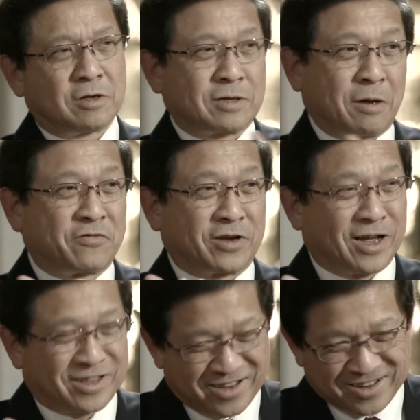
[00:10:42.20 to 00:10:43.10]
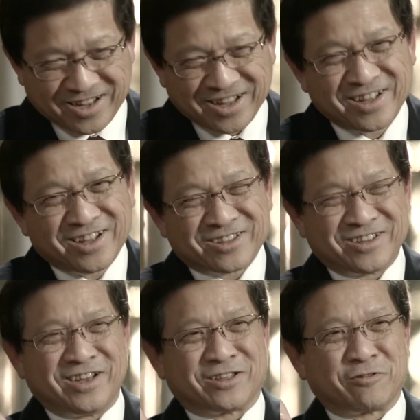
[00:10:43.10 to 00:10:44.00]
I forgot.
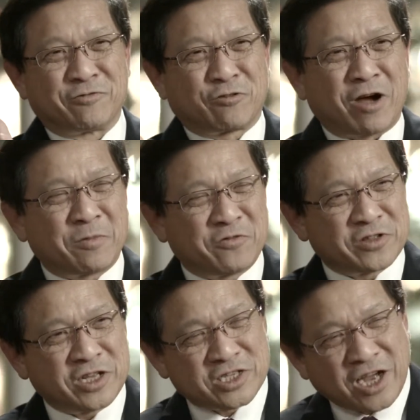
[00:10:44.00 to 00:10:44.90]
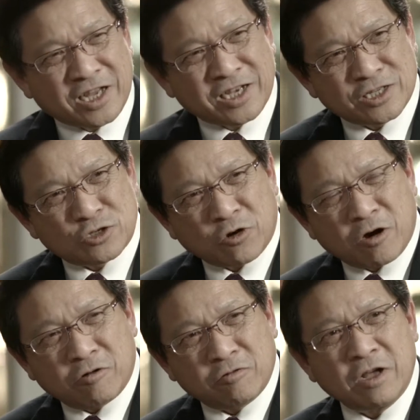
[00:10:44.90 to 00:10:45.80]
The requirement for design
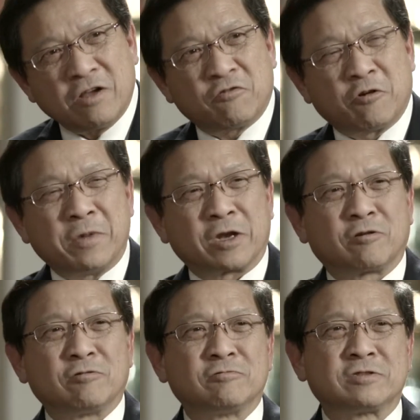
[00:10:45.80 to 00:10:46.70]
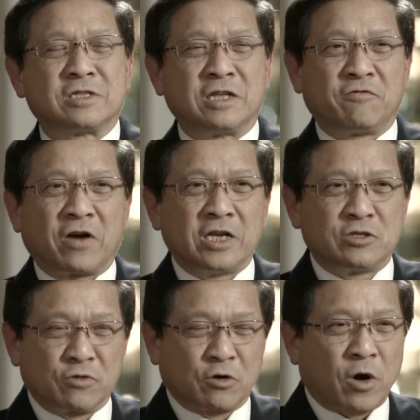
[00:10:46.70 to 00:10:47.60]
control for medical
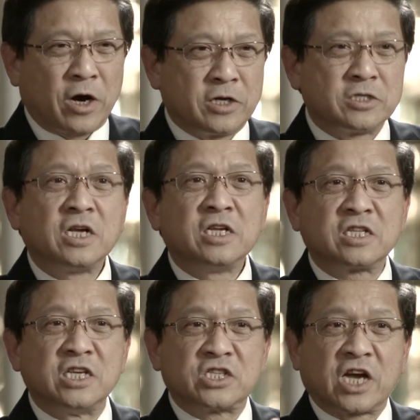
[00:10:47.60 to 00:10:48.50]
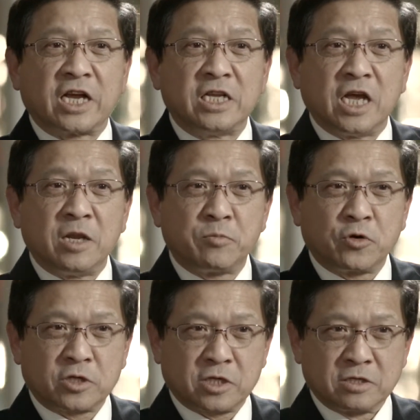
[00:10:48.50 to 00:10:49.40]
device requires design
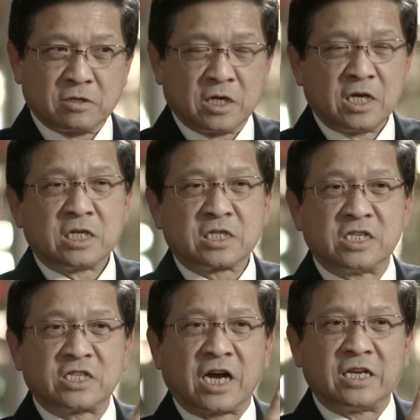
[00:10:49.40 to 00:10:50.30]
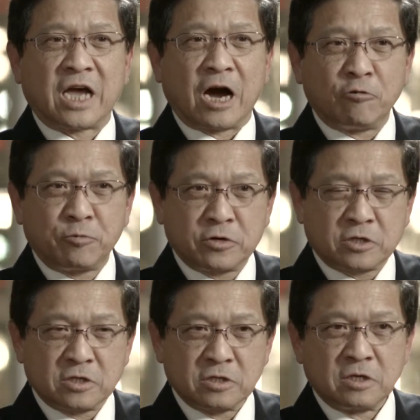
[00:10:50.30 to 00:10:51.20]
input, design
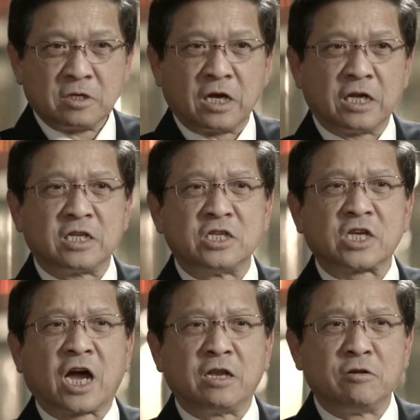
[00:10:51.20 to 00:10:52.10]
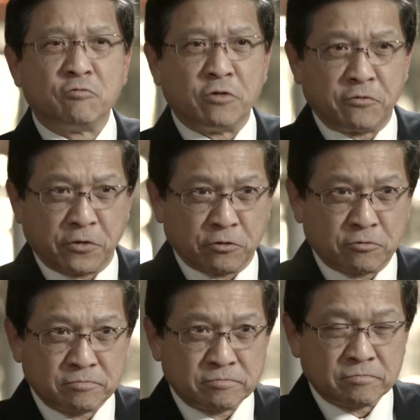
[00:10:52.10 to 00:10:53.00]
output, and design
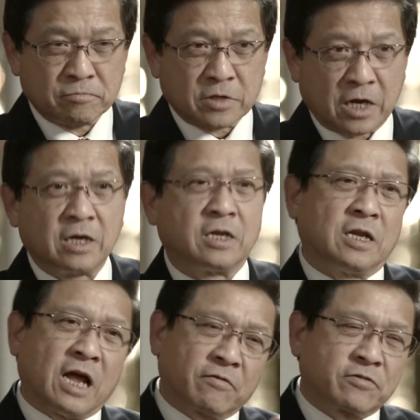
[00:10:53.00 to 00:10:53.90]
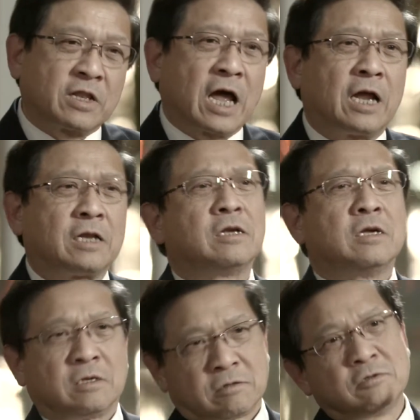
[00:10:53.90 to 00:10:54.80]
review. Okay, and then after that,
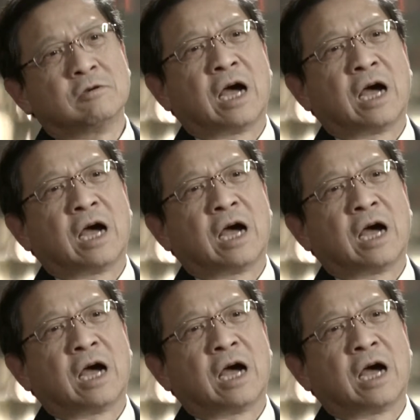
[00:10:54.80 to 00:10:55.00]
you